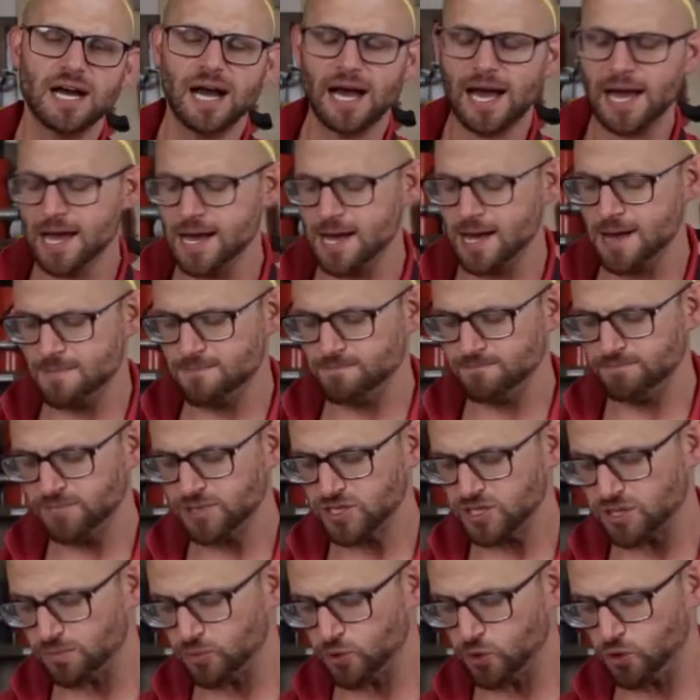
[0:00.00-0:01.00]
um,
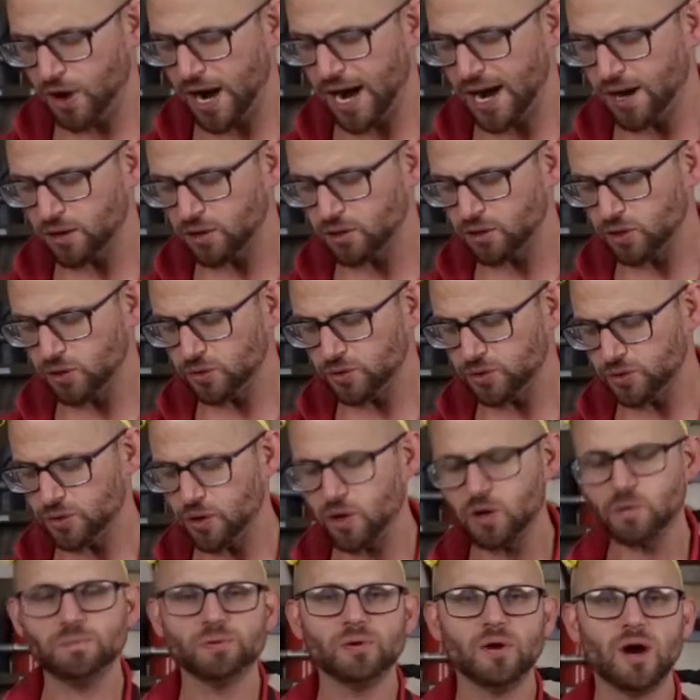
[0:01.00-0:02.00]
some Grout Glow in the
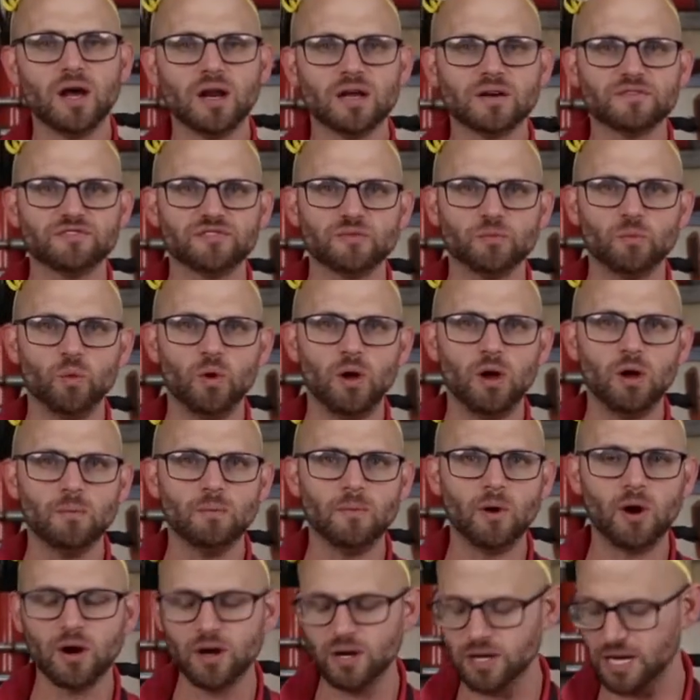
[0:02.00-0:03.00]
Dark product from
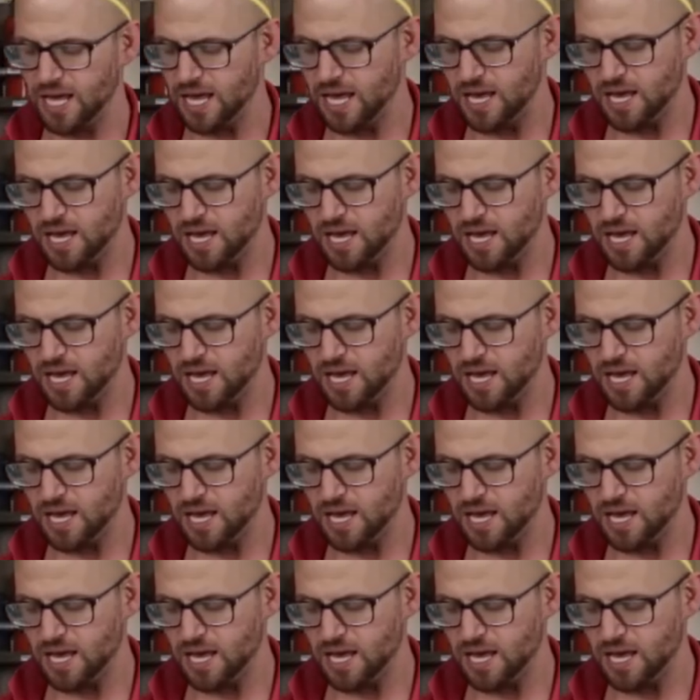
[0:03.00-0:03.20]
Walmart,